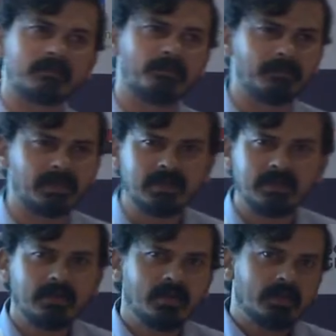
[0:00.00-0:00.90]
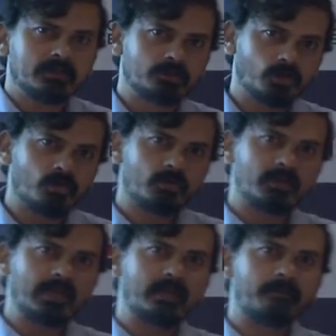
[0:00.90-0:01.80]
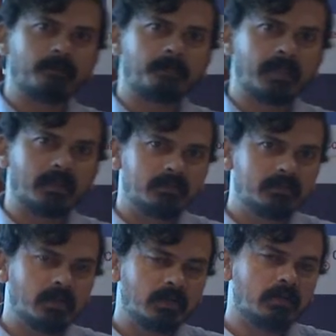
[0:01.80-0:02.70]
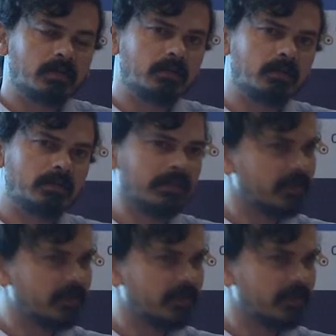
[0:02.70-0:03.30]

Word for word: it may be. So um, the,